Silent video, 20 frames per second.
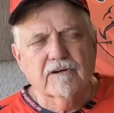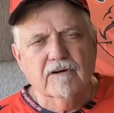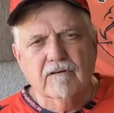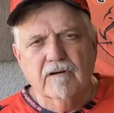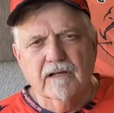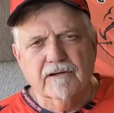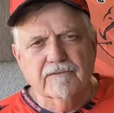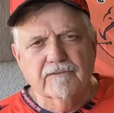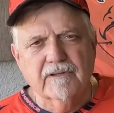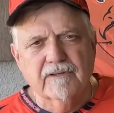
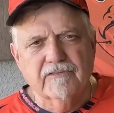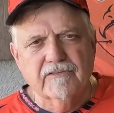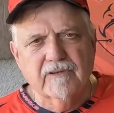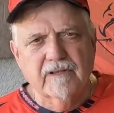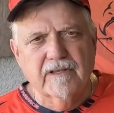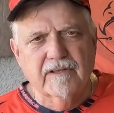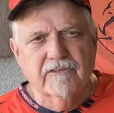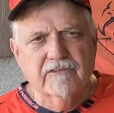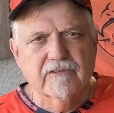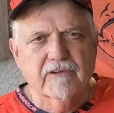Curado
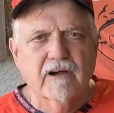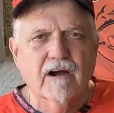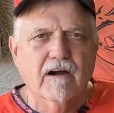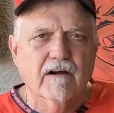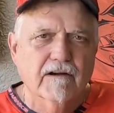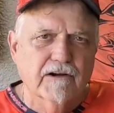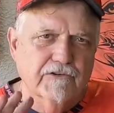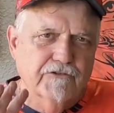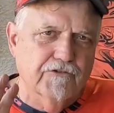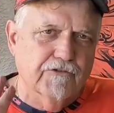DCs
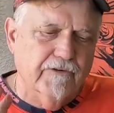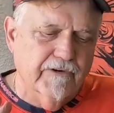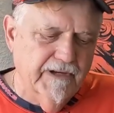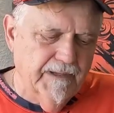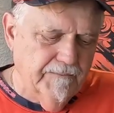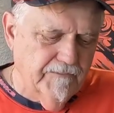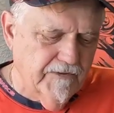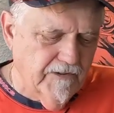are a dream